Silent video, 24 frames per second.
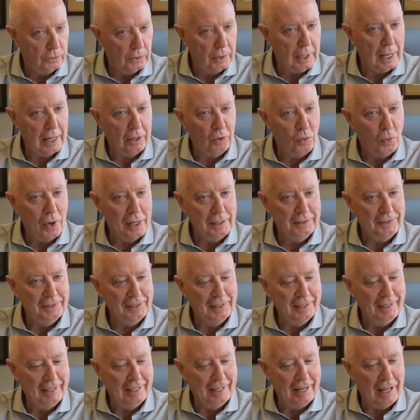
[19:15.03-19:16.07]
that
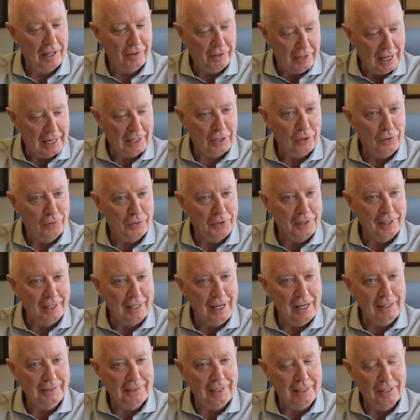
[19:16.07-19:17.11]
question, and thank you for
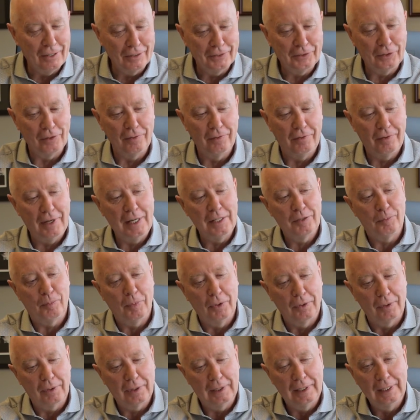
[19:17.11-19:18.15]
engaging us on
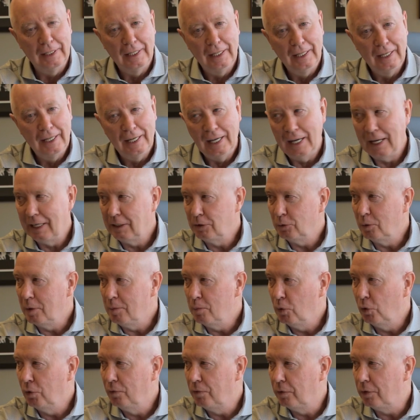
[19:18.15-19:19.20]
Facebook as we
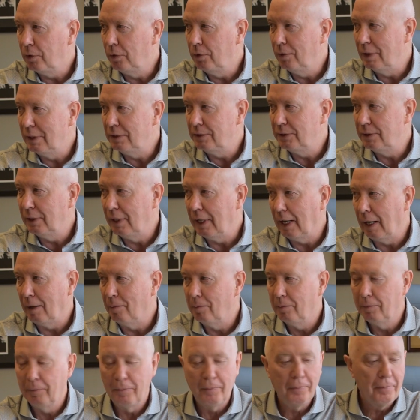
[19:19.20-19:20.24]
move through this today.
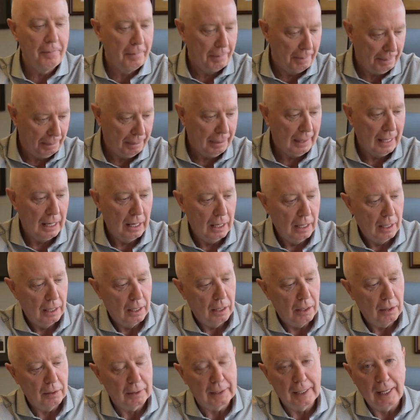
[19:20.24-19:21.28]

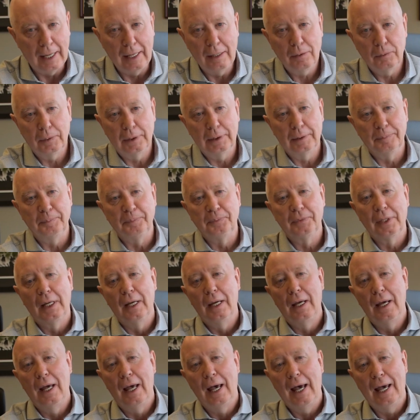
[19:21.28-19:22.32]
Okay, well,
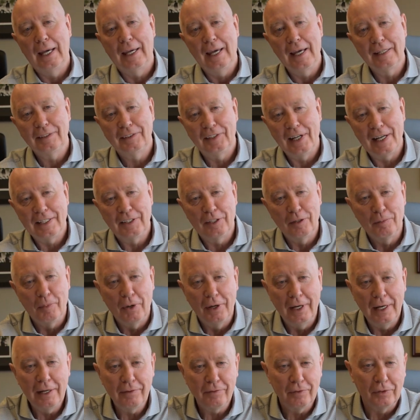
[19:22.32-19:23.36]
I guess that's
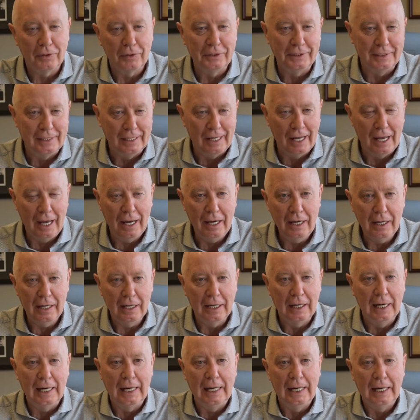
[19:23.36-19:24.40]
about it for today.
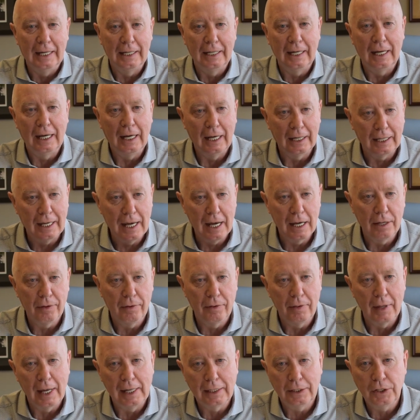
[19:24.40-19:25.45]
And again,
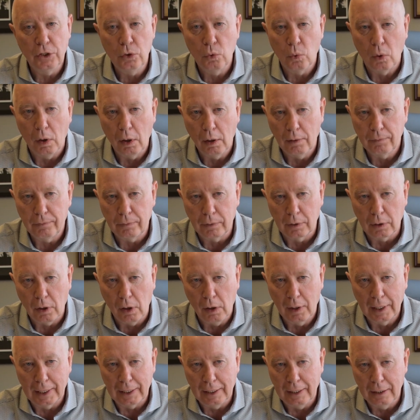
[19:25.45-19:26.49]
thank you all for
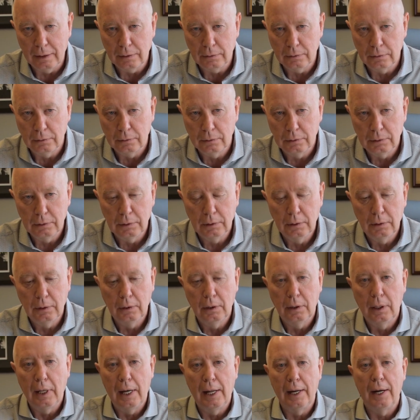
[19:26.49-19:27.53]
calling in.
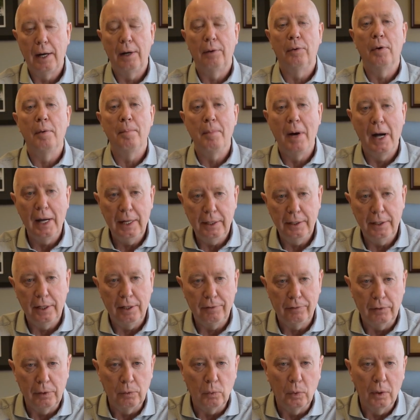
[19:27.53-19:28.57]
And I remind
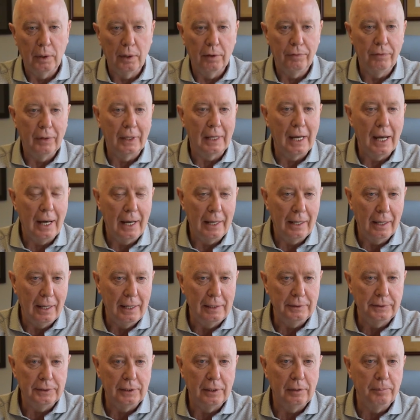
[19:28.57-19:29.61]
everyone of the
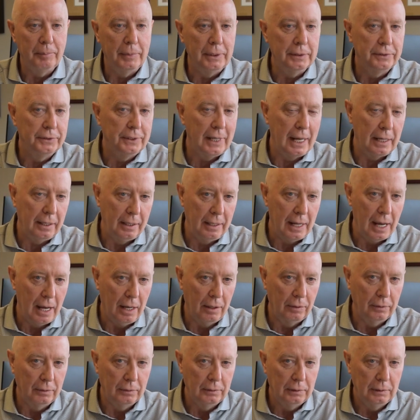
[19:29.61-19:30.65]
guidelines that have been set
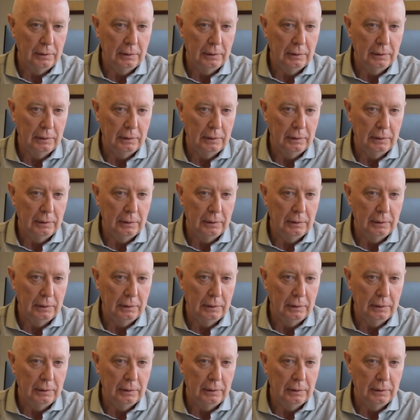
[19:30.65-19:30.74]
down